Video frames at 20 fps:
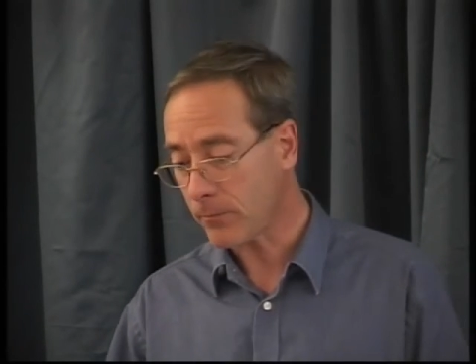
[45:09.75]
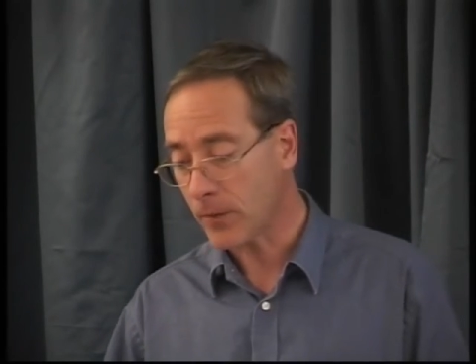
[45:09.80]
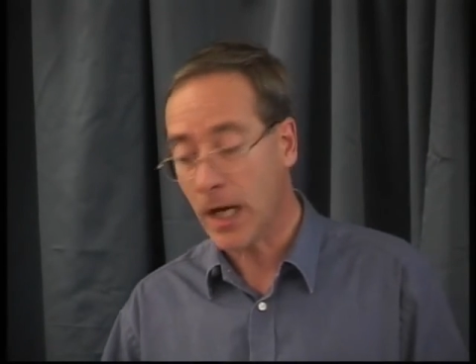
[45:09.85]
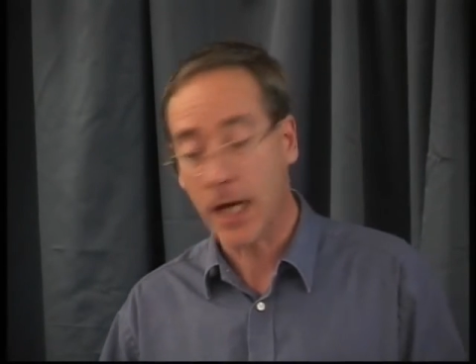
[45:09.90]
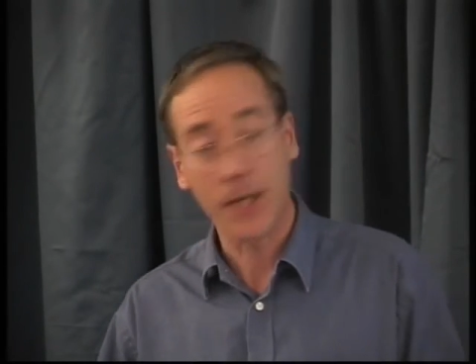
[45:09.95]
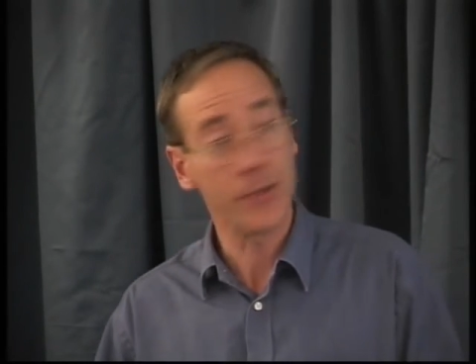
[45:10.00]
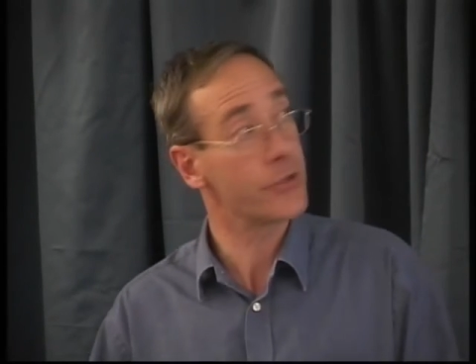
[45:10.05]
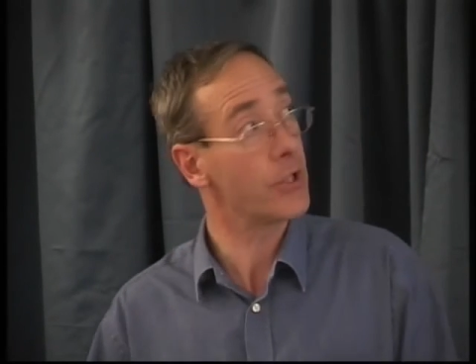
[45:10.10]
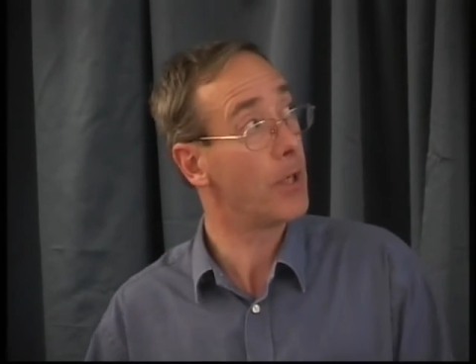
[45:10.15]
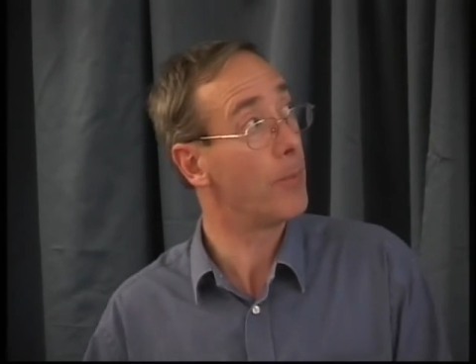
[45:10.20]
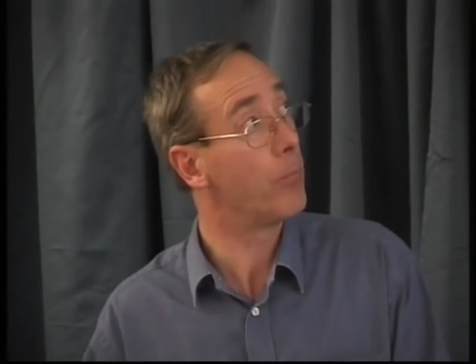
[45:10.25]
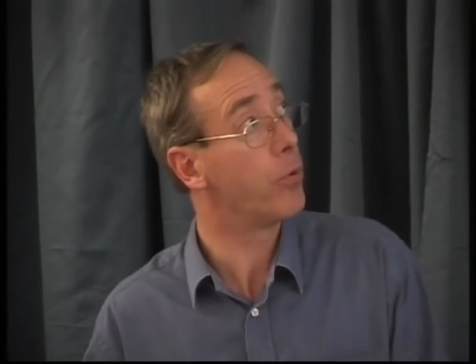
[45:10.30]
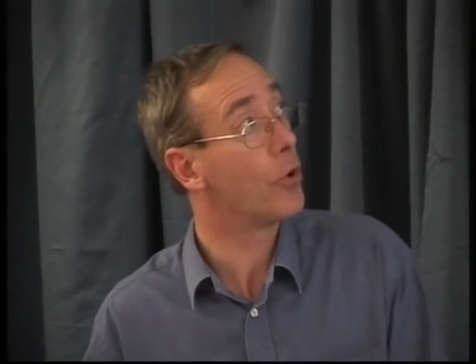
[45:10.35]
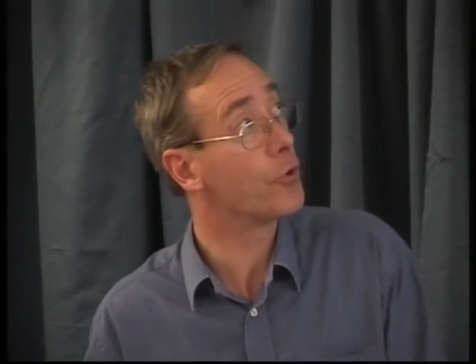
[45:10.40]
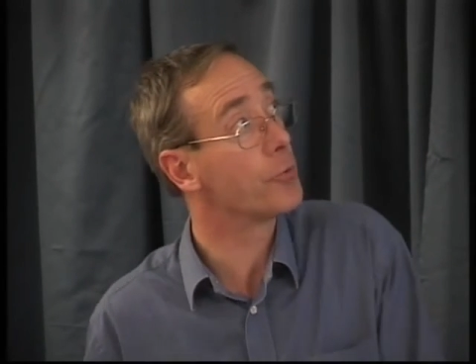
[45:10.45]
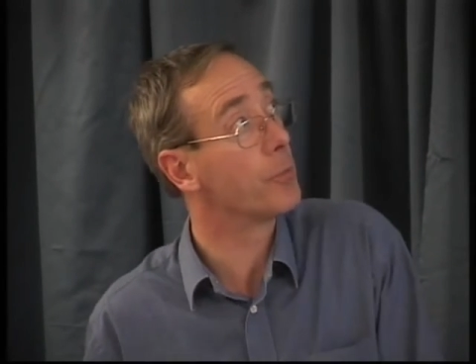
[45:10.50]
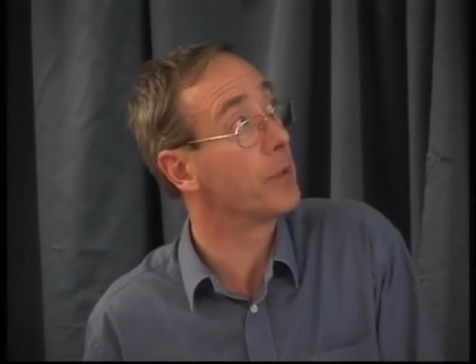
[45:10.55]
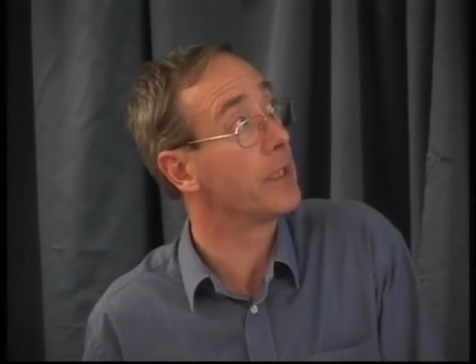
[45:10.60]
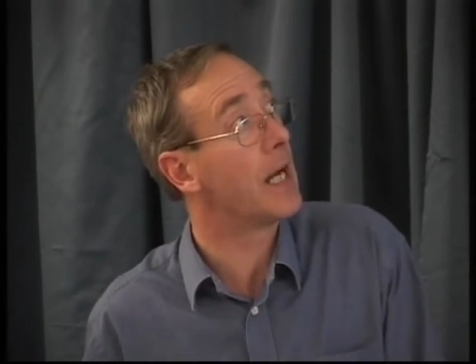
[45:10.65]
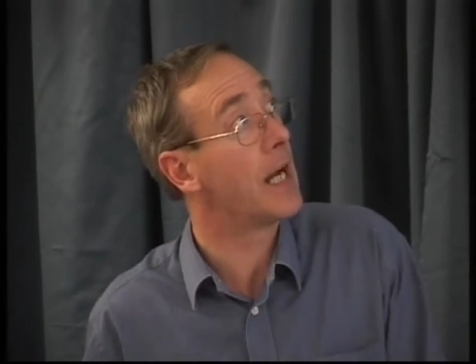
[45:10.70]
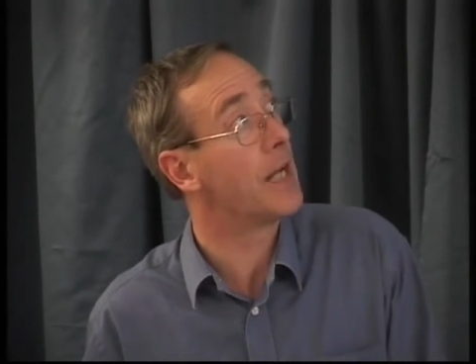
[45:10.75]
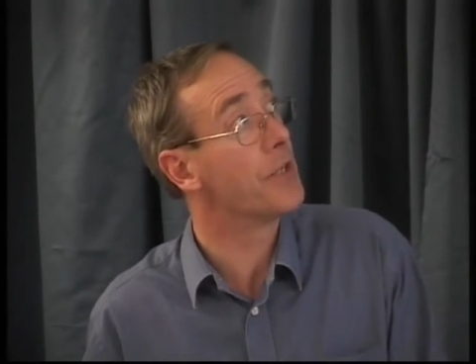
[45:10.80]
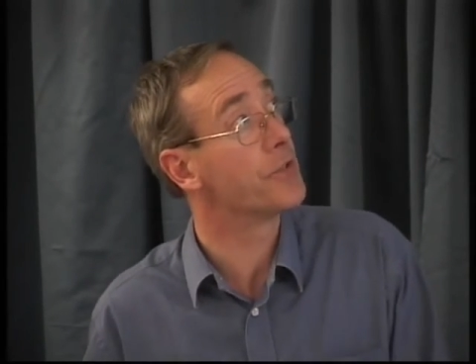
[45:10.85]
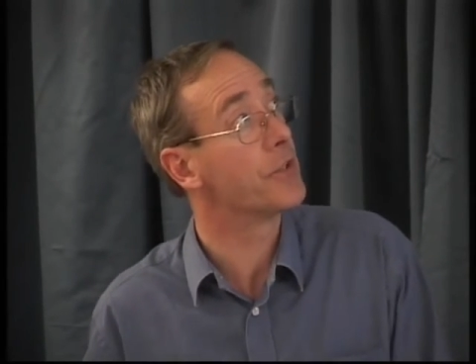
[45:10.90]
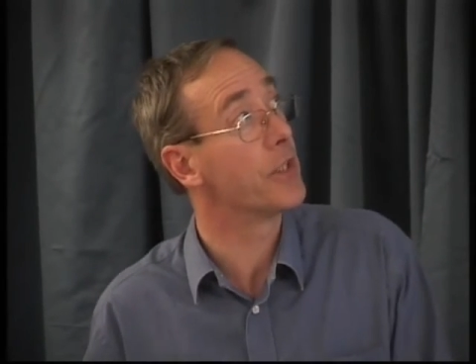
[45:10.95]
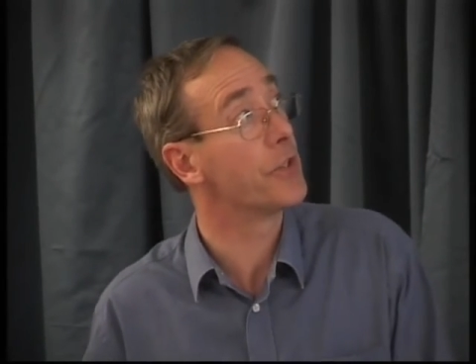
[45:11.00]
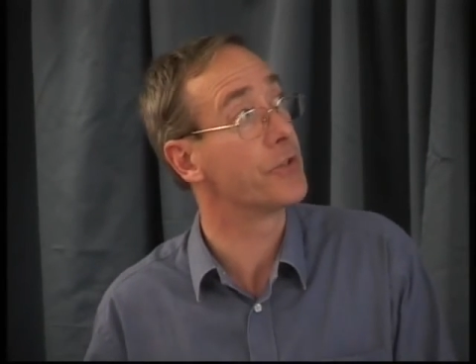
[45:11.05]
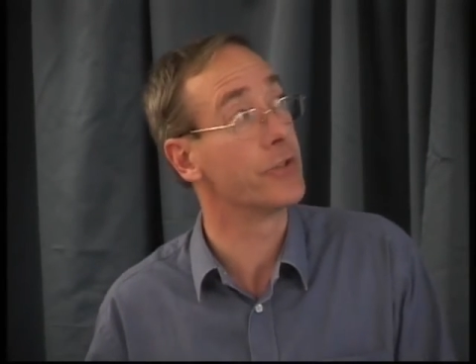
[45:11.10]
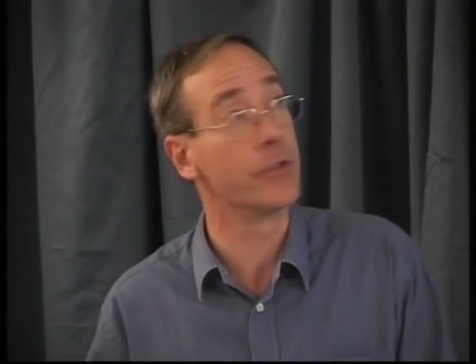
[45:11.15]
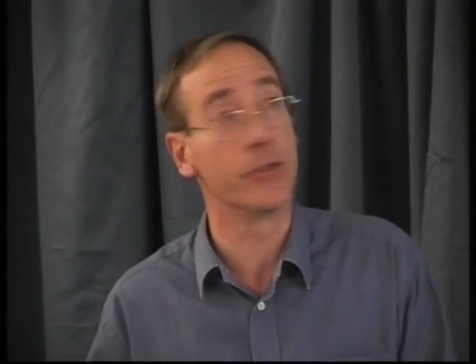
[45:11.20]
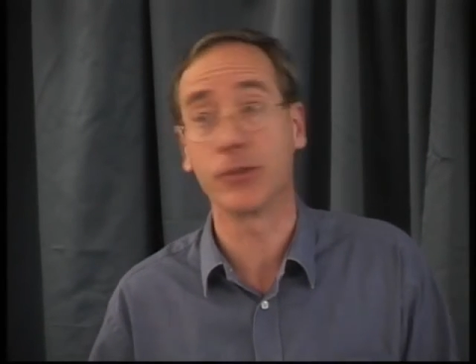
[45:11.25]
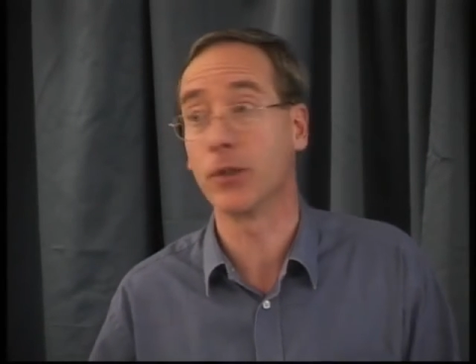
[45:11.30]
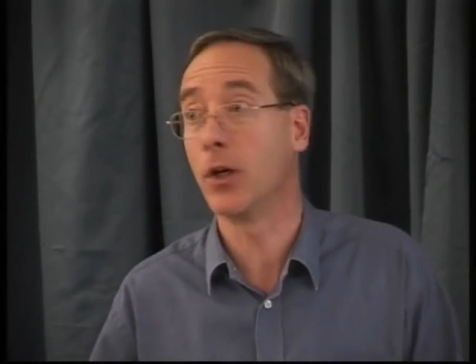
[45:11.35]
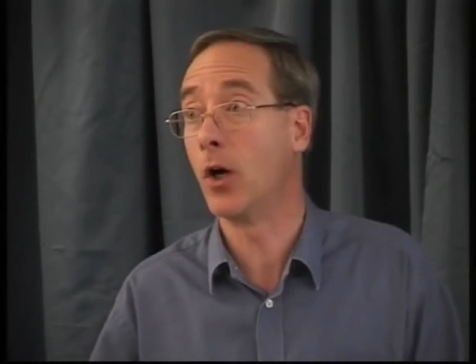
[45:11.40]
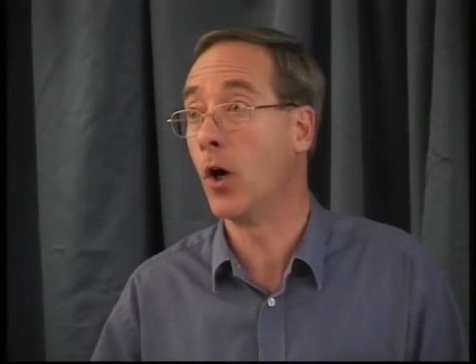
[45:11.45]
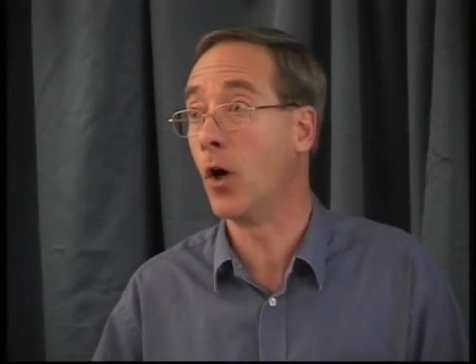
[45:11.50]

and some possibly ancestors